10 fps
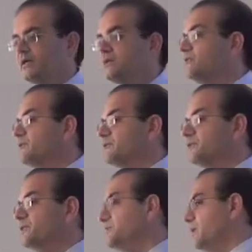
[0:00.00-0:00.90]
even
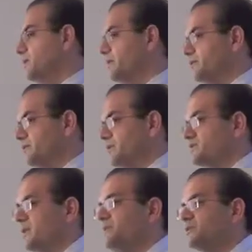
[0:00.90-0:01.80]
with all the other
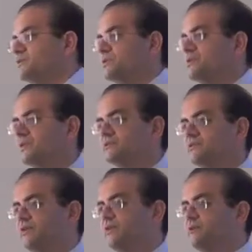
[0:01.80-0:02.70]
things I mentioned that's
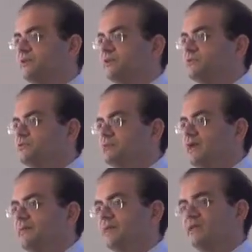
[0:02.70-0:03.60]
available at
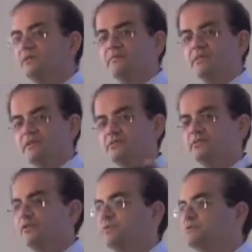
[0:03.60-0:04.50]
UCI, mainly because
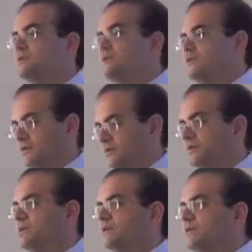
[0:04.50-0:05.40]
of what you see here.
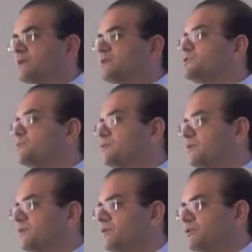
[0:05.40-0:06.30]
The attention
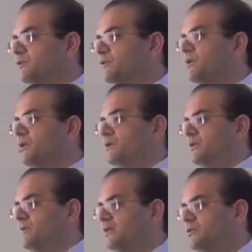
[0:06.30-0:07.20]
they're giving you,
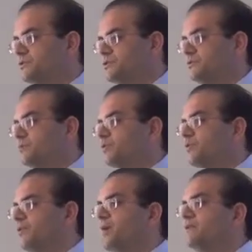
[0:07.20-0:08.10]
the mentorship they're
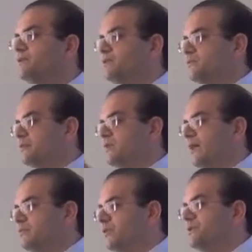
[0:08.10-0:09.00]
providing you, the
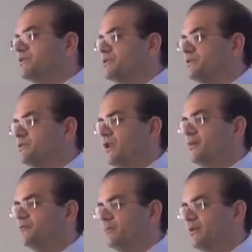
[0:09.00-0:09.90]
collaboration you
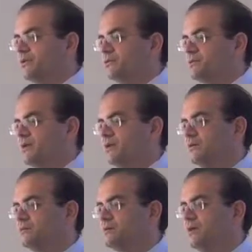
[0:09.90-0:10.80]
have among
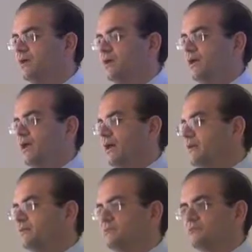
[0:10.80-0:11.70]
yourselves. I